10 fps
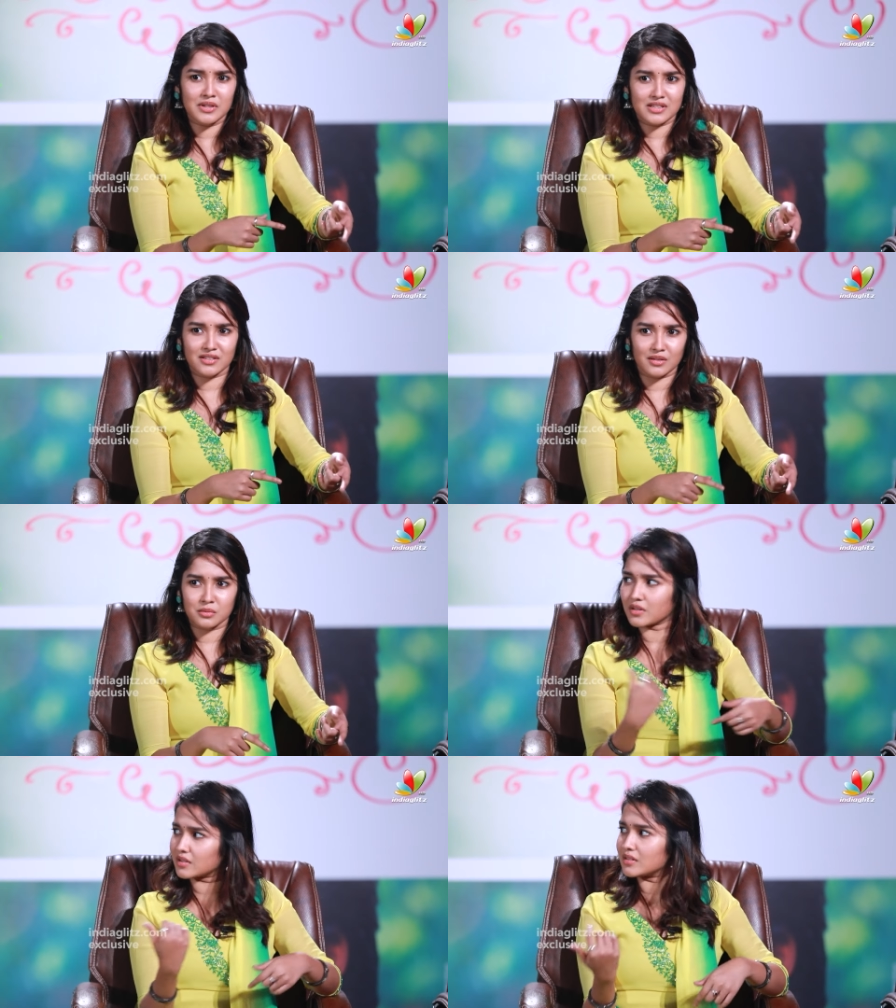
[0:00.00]
Tamil
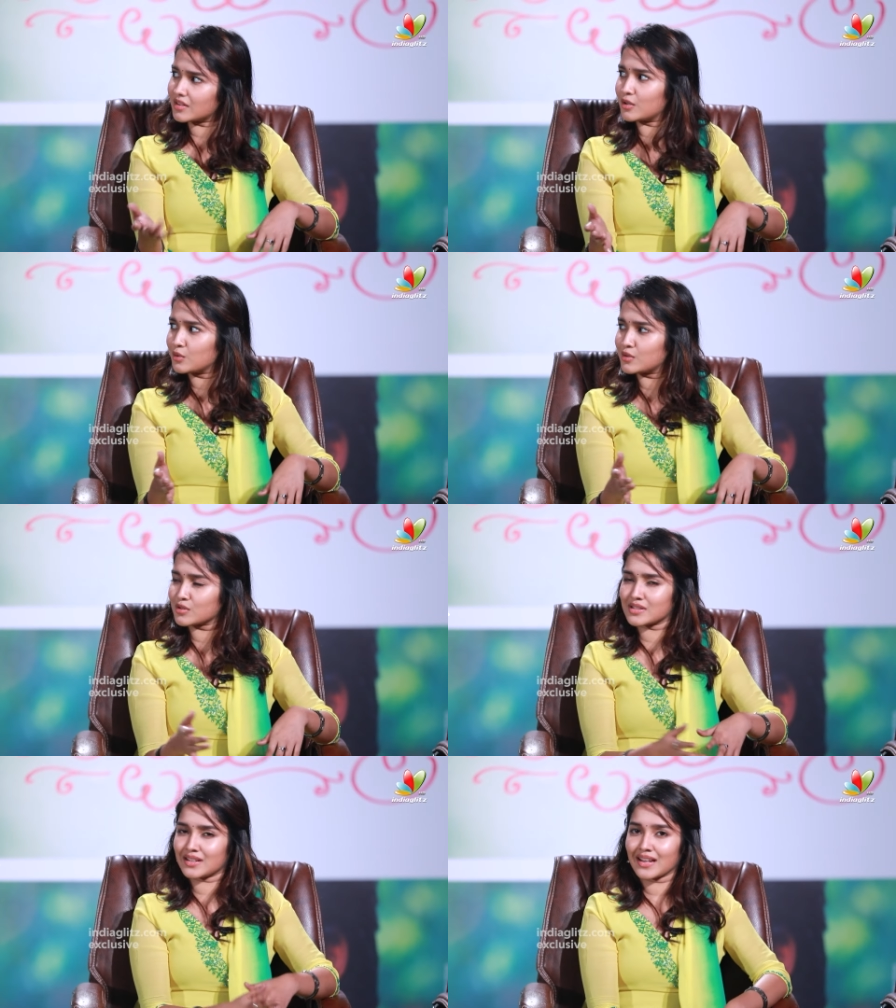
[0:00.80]
Chandramukhi. Telugu
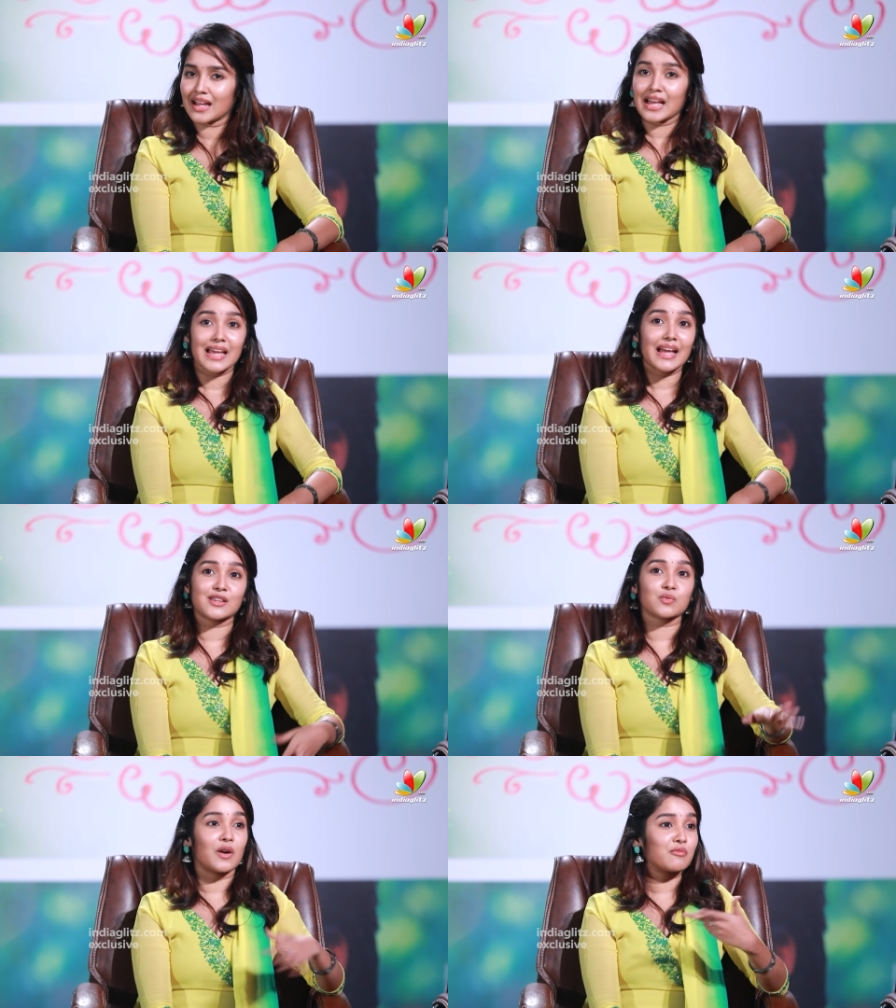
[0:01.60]
also.
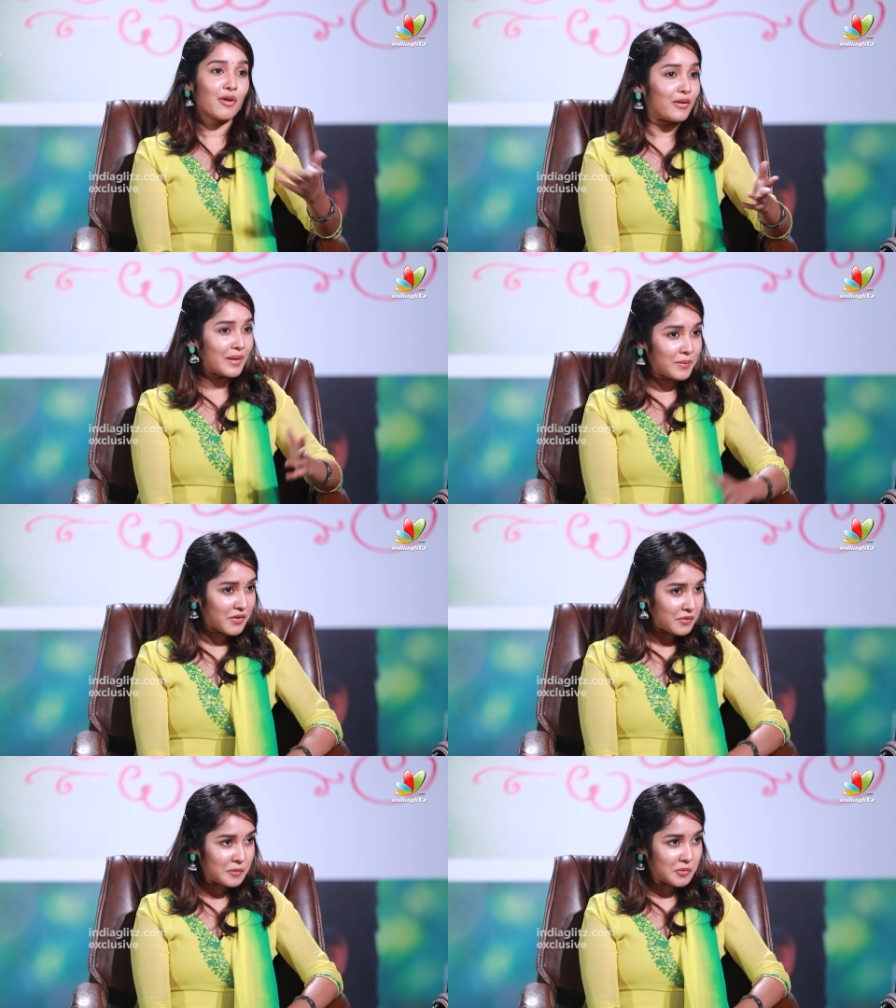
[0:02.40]
It's one of my all-time
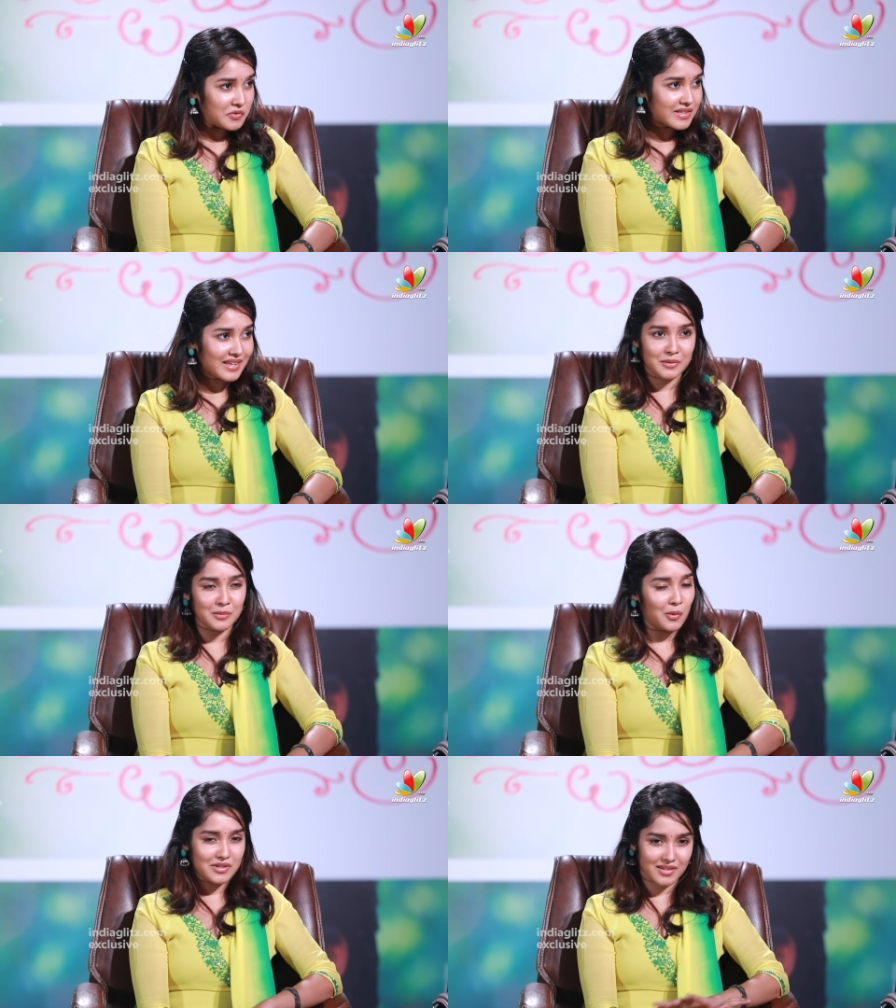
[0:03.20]
favorite movies. I
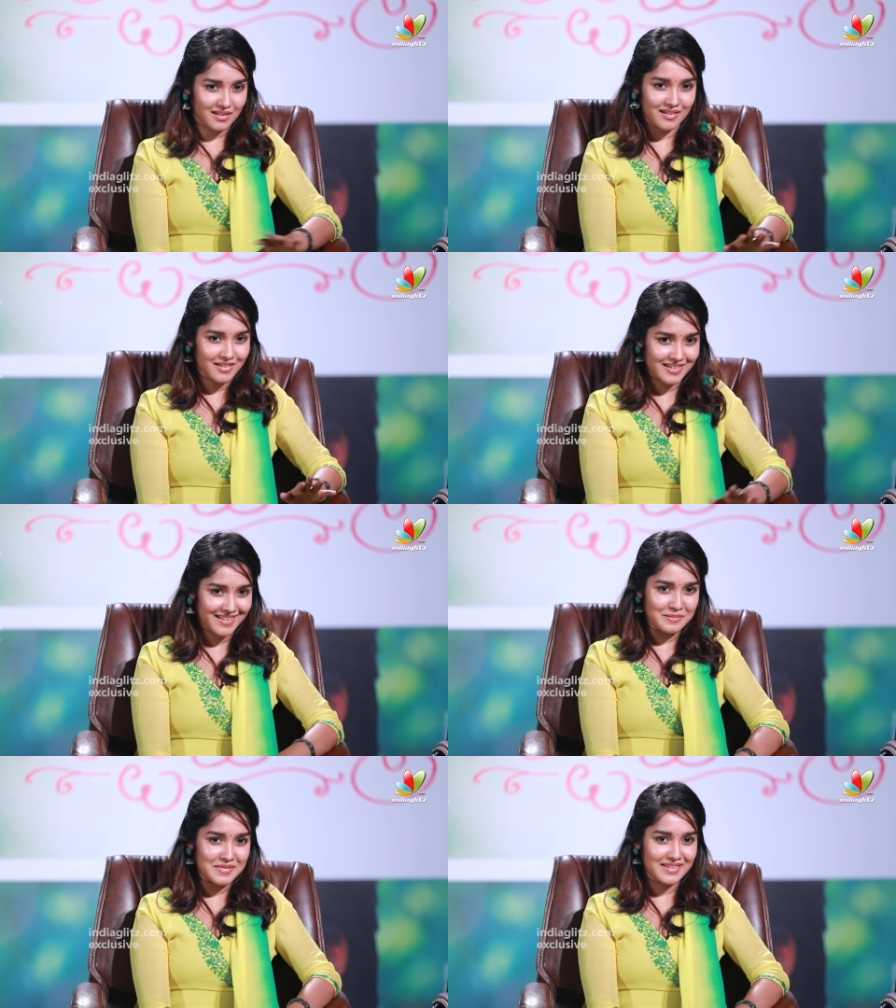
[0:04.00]
will watch it 100
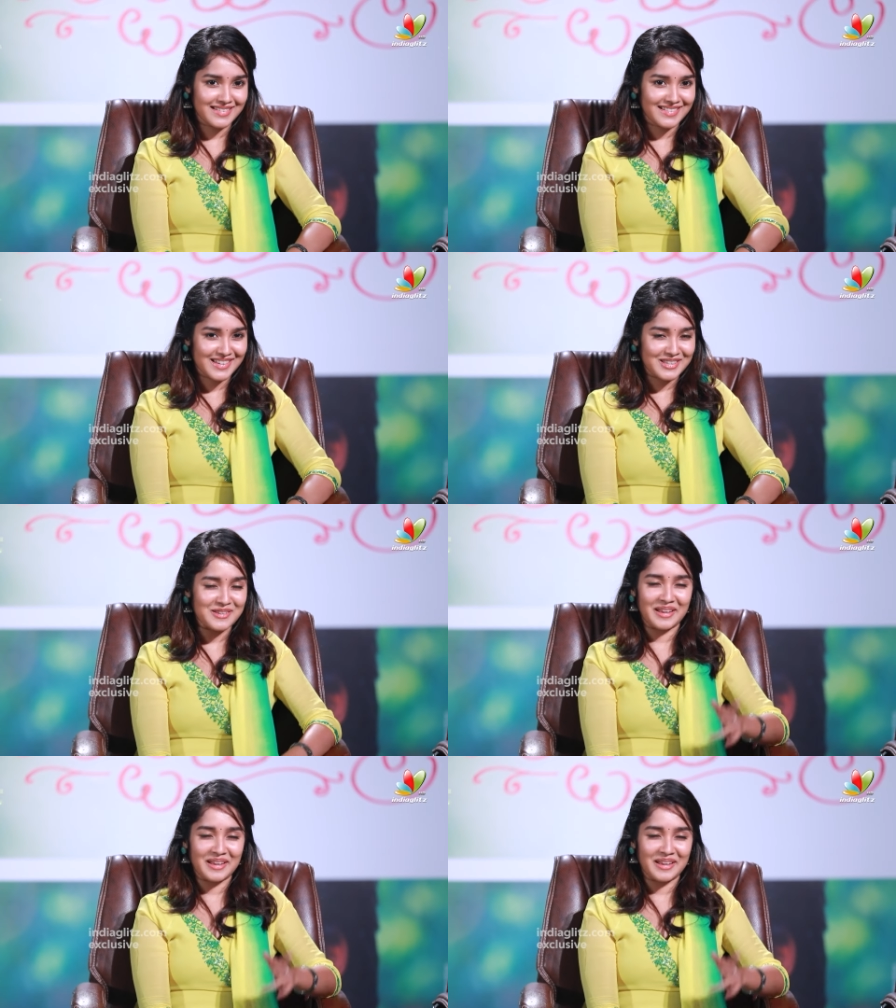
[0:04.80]
times. So